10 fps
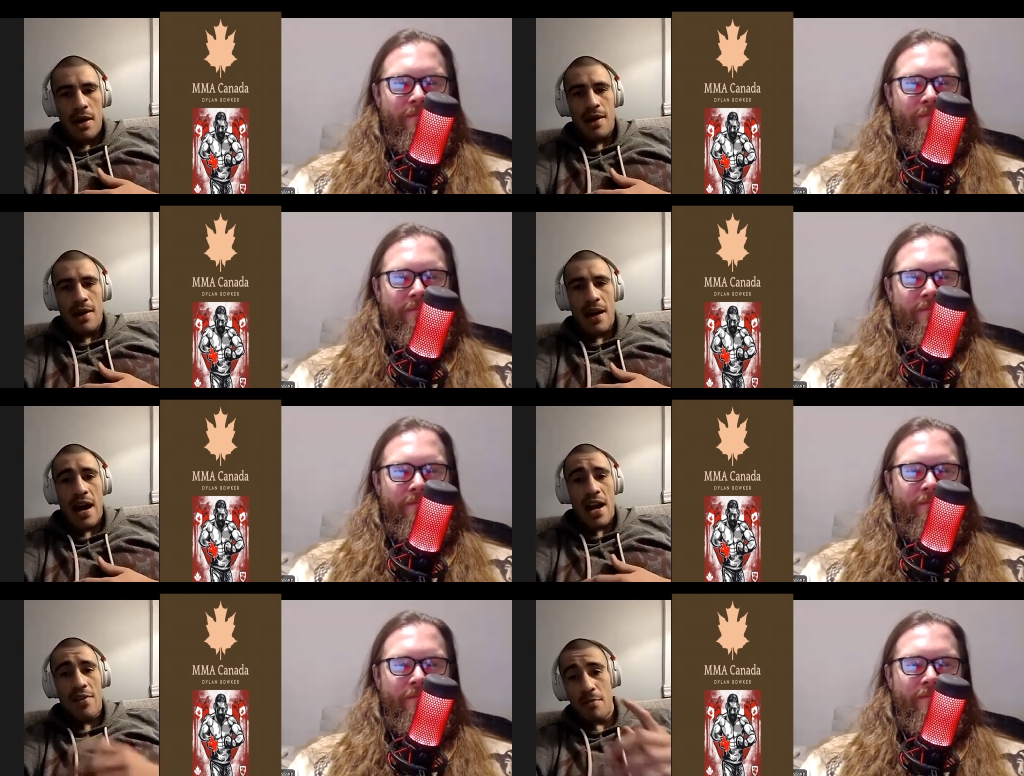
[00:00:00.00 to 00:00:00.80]
Speaker 1: And
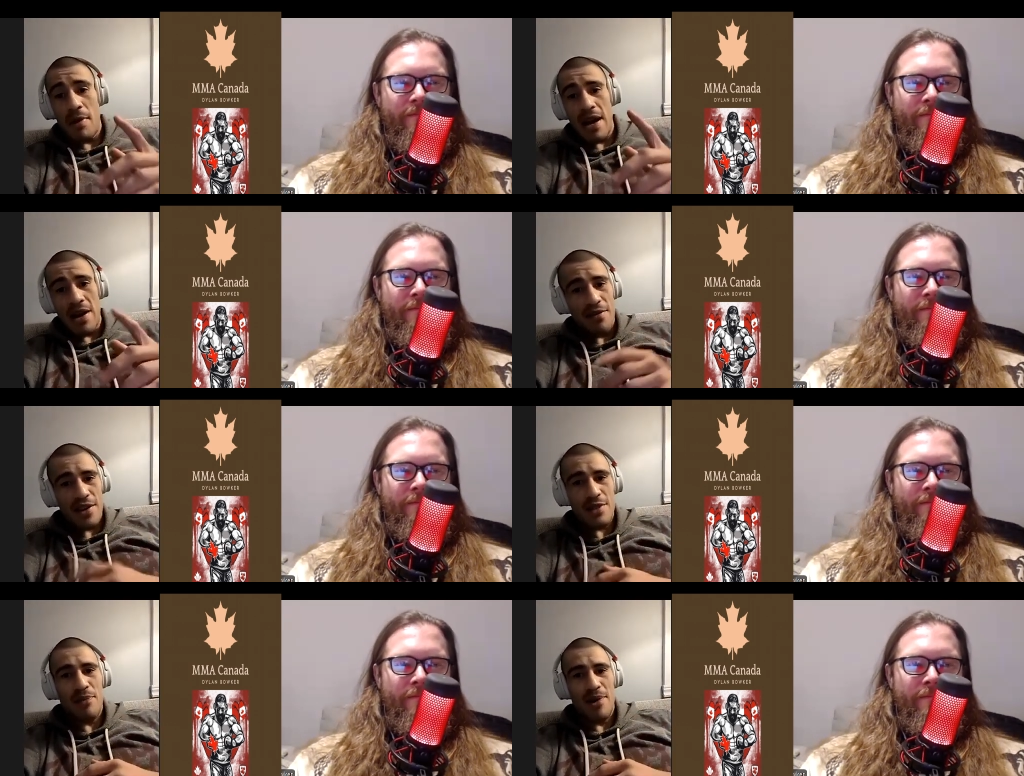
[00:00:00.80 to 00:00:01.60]
I never been out
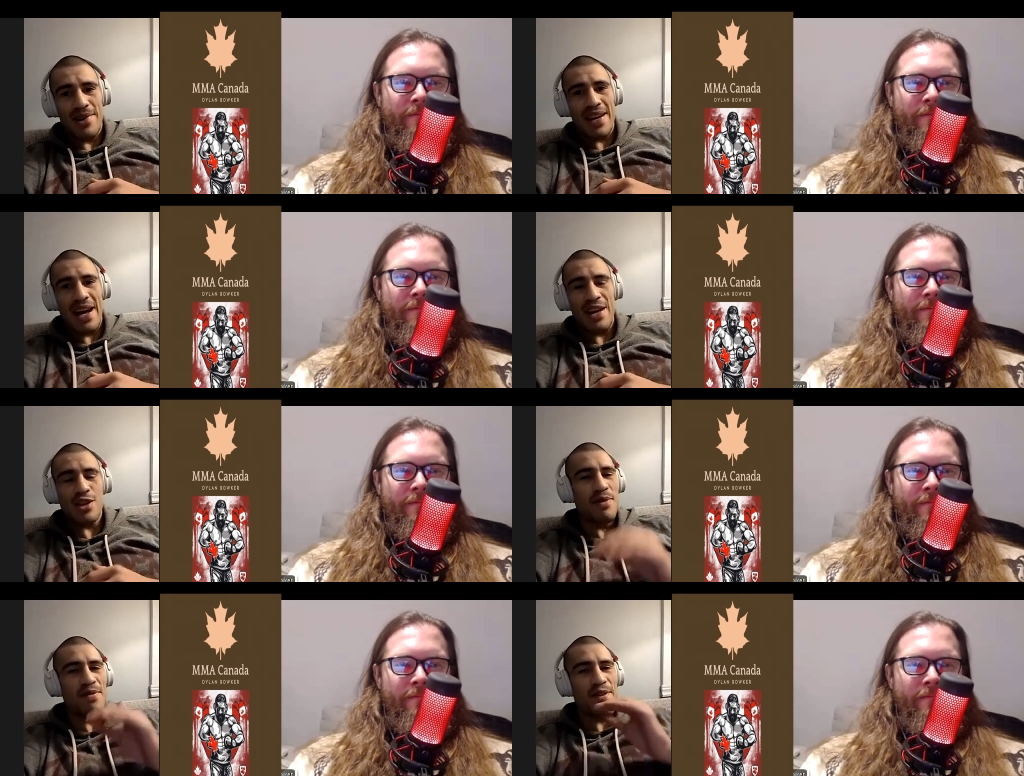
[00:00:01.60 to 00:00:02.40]
of the sport. Uh, I
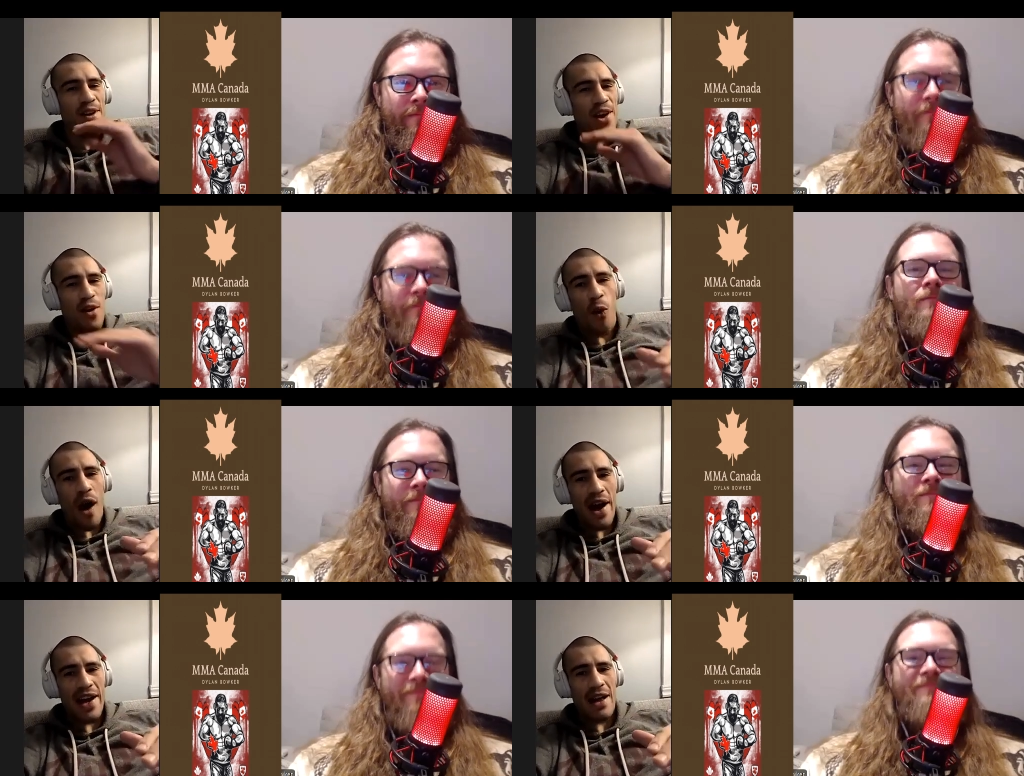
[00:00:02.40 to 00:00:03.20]
just been very
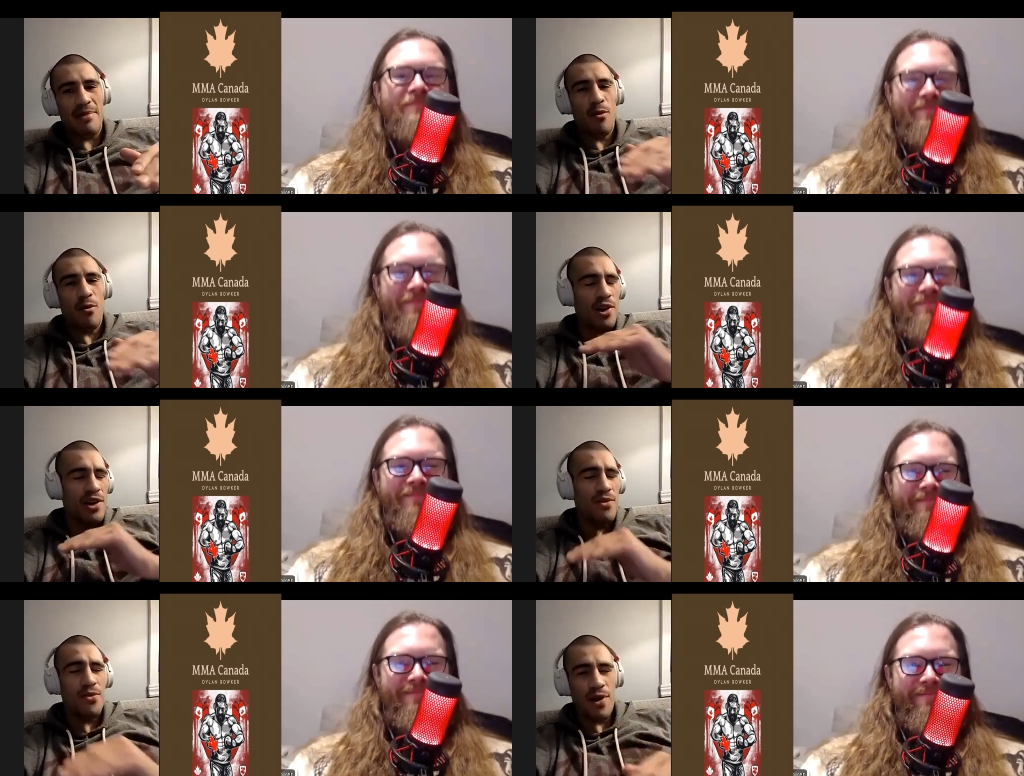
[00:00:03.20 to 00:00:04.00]
quiet. I've been
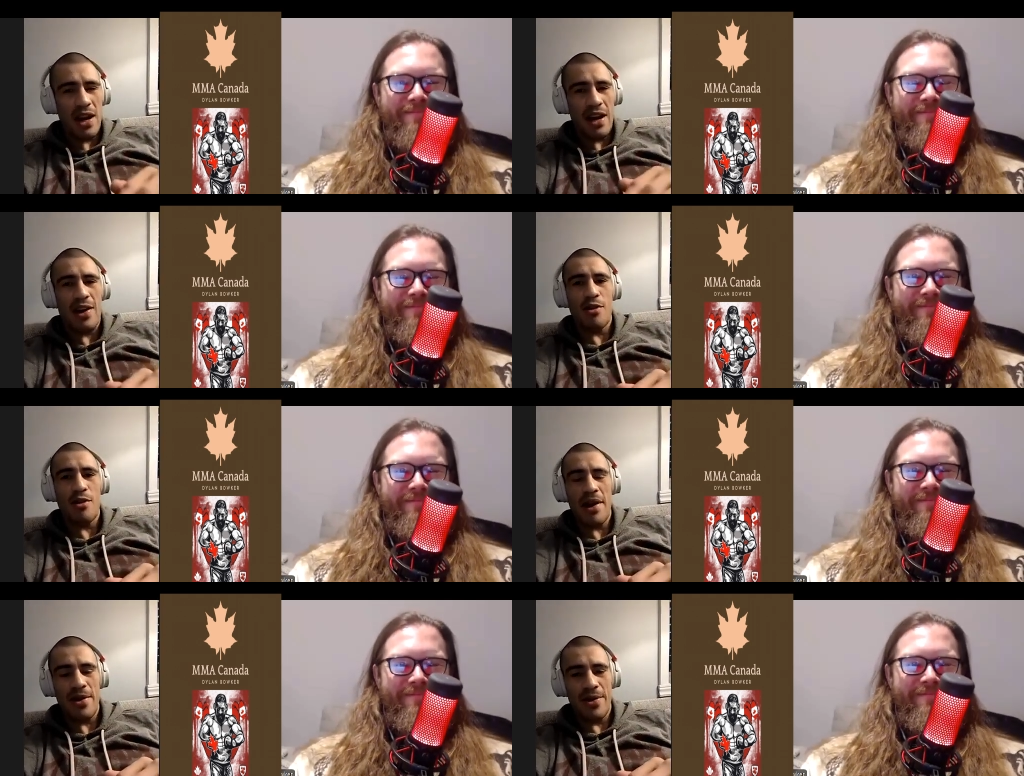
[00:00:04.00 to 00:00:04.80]
working really
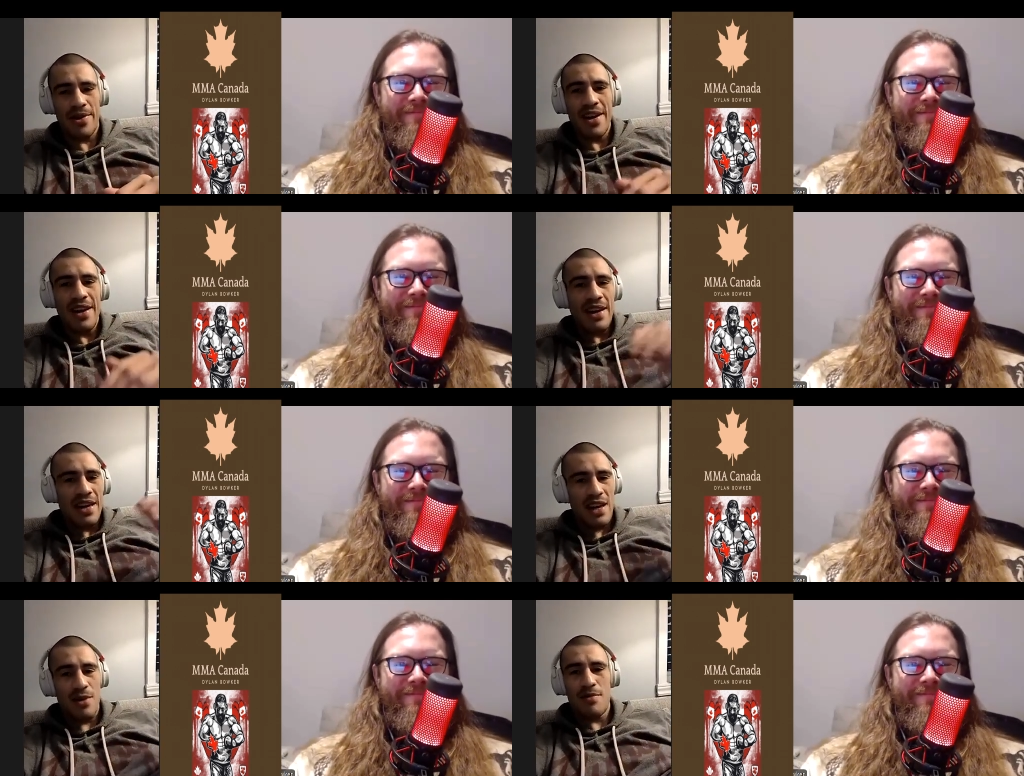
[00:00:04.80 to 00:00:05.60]
hard on my own
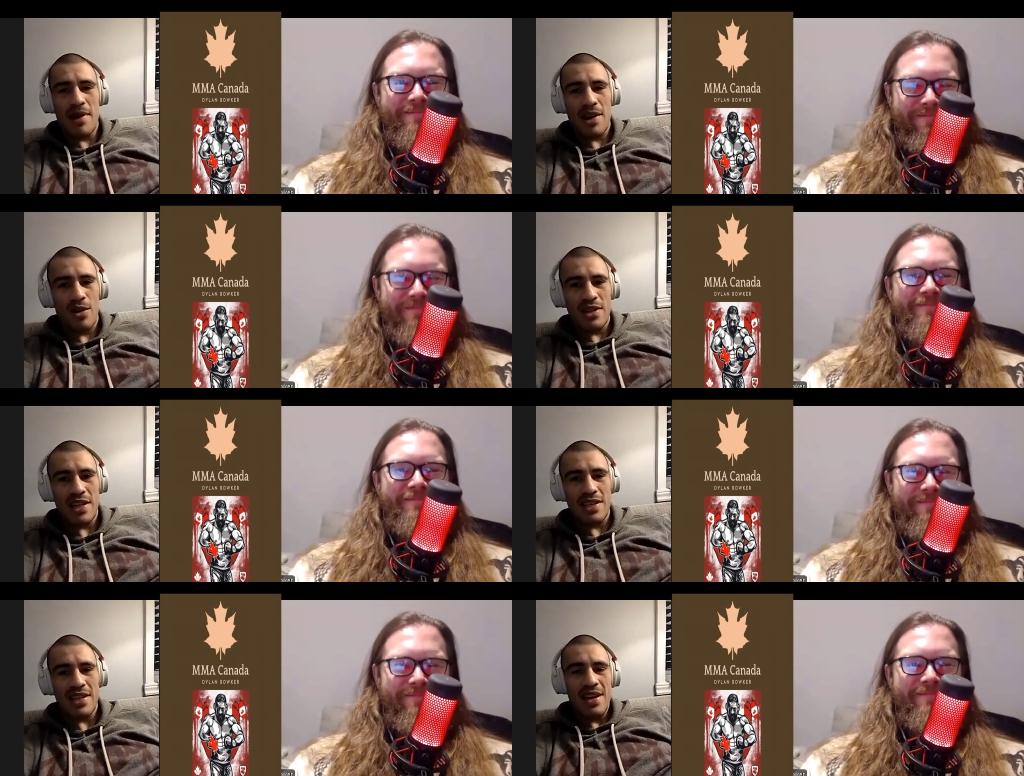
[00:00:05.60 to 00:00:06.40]
here with my
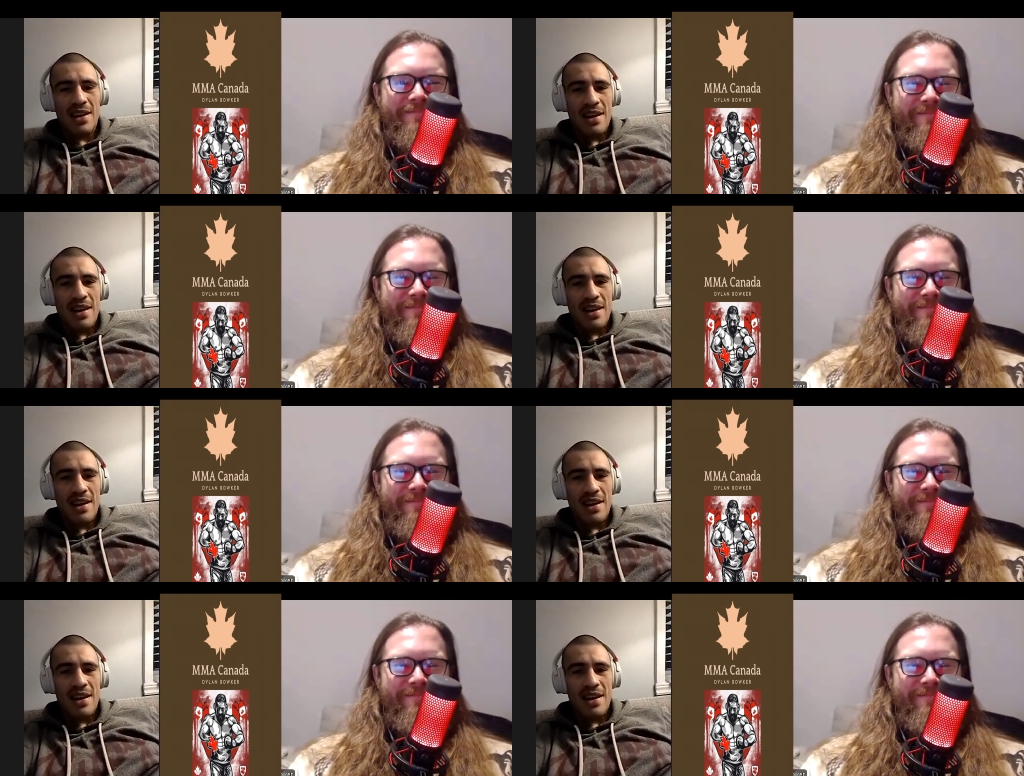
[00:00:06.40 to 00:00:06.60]
coaches.